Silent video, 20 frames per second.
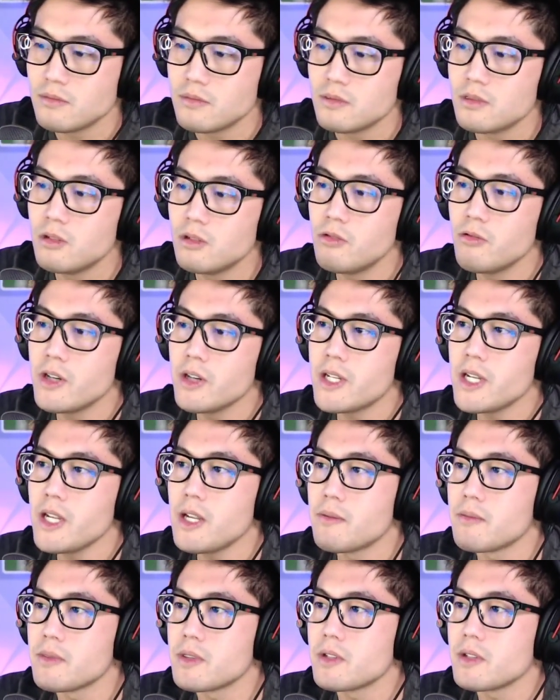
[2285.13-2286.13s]
Who
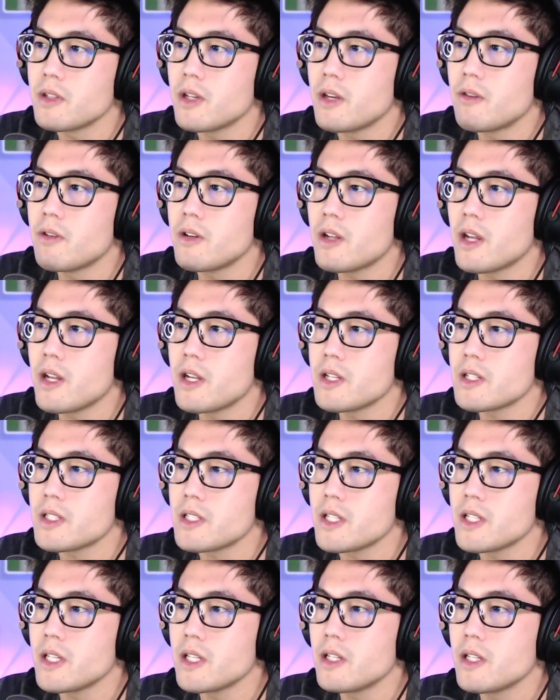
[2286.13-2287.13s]
redeemed? I want. I didn't
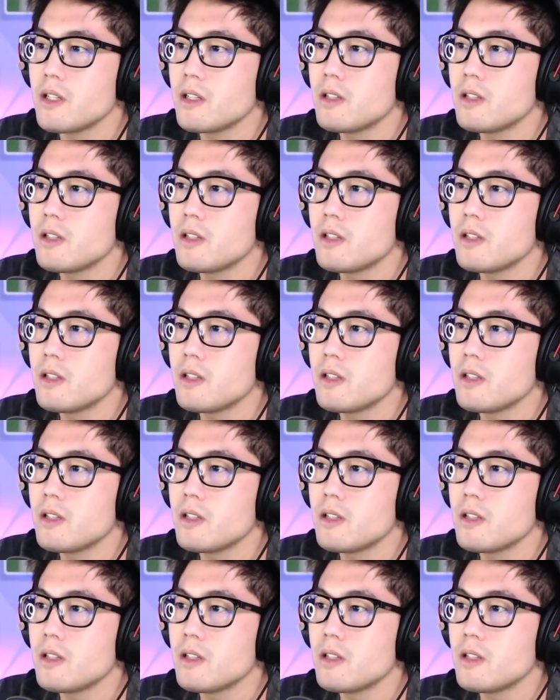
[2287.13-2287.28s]
see it.